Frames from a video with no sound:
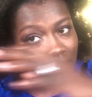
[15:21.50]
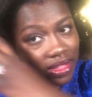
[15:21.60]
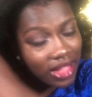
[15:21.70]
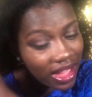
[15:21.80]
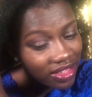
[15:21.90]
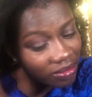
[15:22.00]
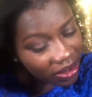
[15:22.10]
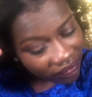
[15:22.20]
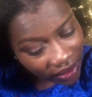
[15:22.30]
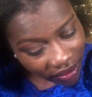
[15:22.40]
That's my
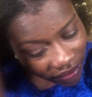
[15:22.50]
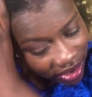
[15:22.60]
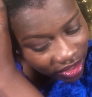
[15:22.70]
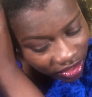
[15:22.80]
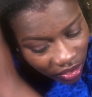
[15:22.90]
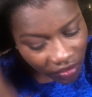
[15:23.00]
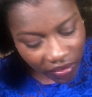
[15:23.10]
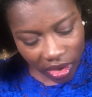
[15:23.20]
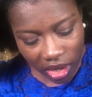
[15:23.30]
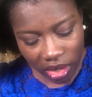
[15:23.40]
favorite so
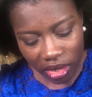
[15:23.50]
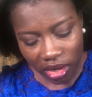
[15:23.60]
far.